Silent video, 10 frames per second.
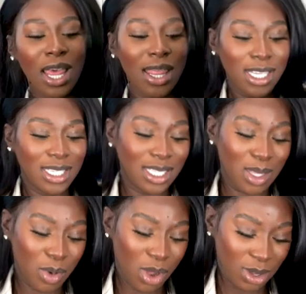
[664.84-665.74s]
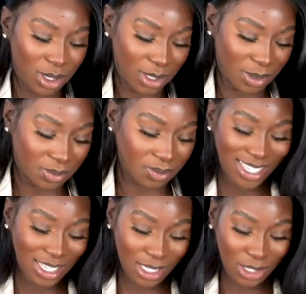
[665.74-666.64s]
this is the box.
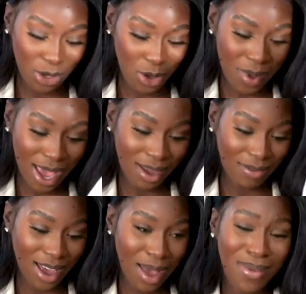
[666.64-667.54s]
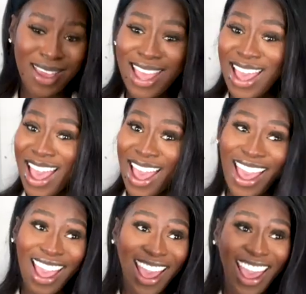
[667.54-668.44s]
Is this a two bag vibe?
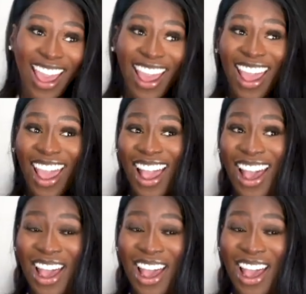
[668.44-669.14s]
Yay!